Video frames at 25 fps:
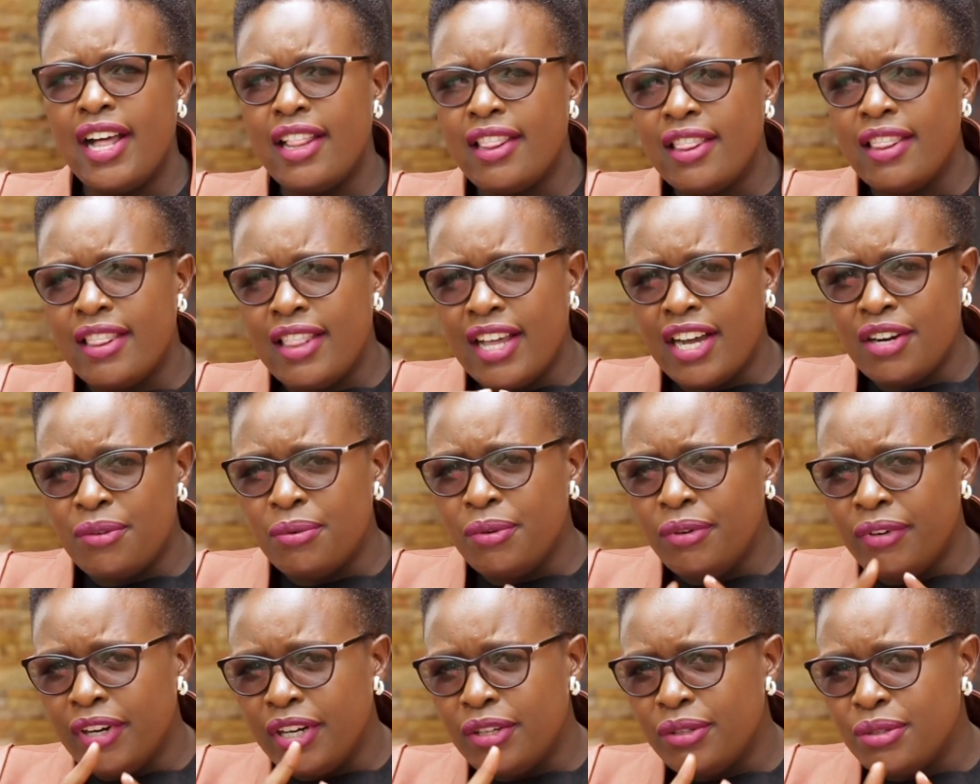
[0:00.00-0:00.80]
And that
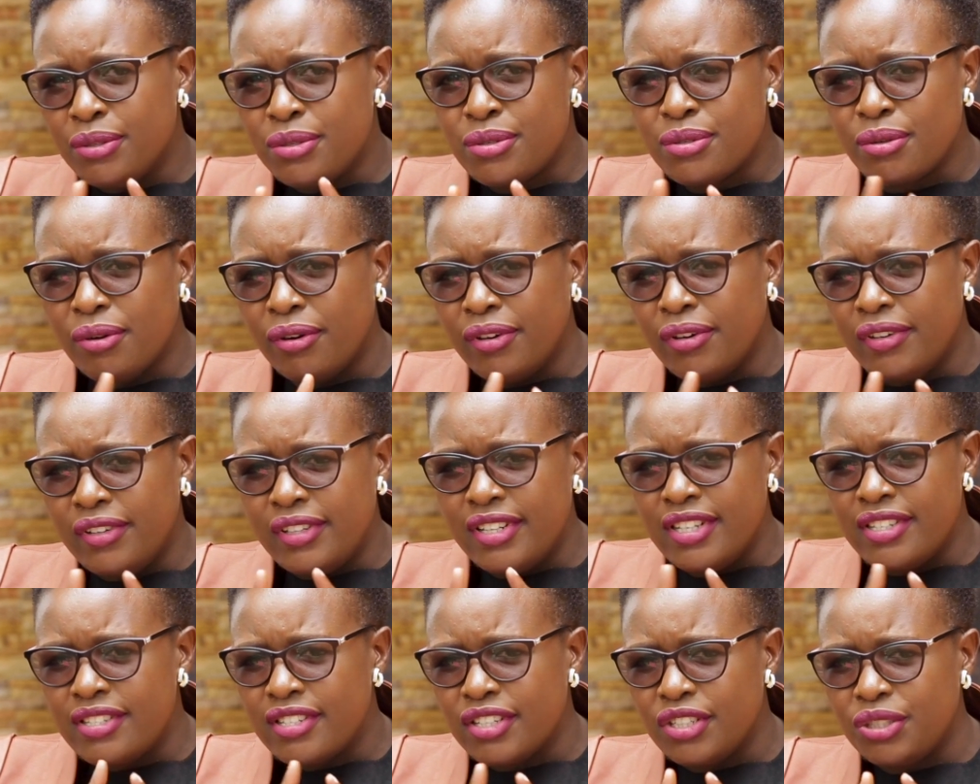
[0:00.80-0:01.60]
will reduce on
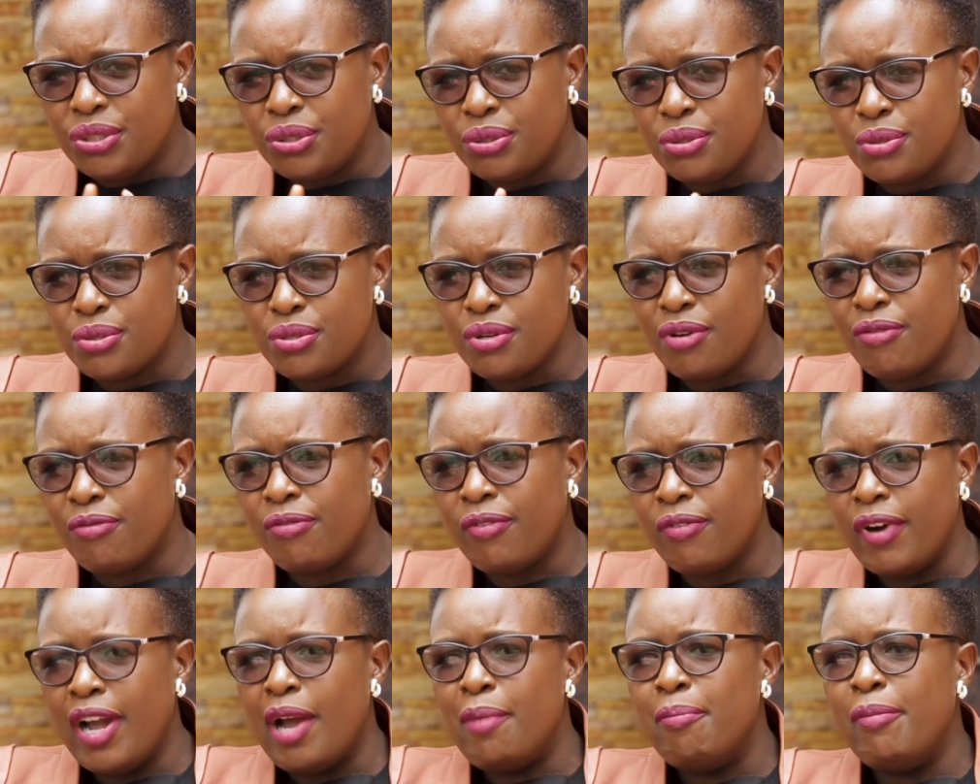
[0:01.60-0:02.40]
these issues of
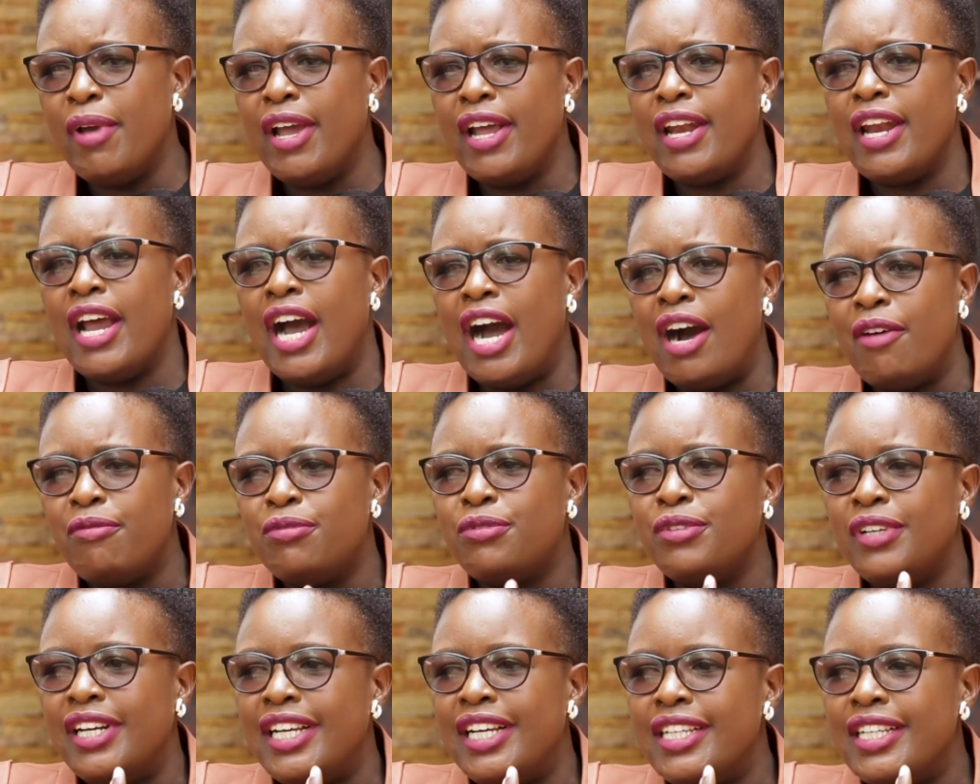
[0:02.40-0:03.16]
where men have to